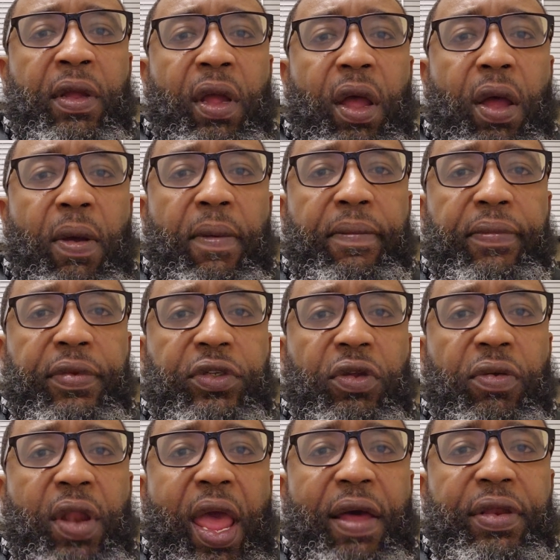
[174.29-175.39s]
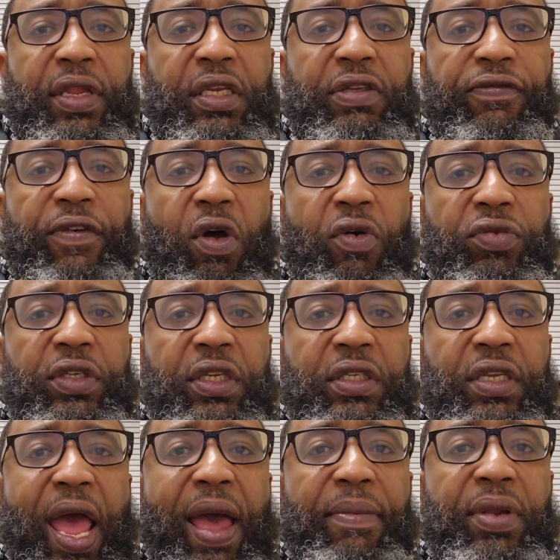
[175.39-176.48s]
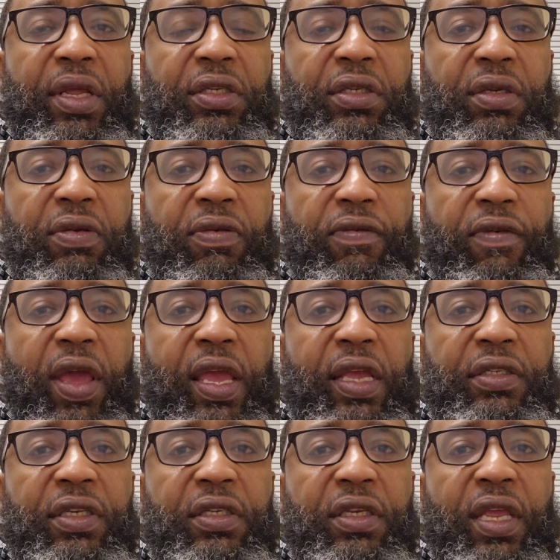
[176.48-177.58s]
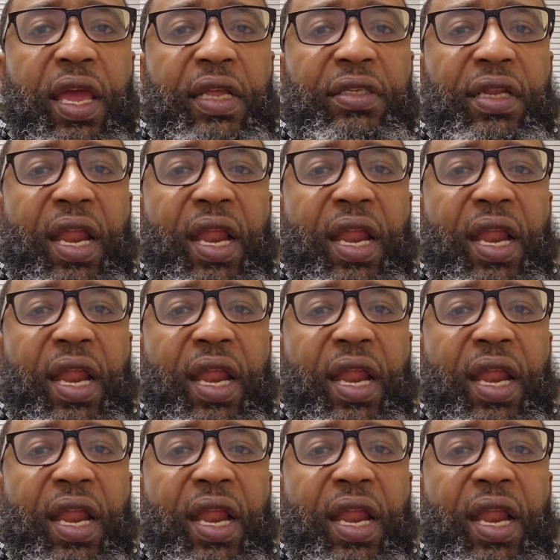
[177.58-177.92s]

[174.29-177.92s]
So now these phones and tablets raise these kids,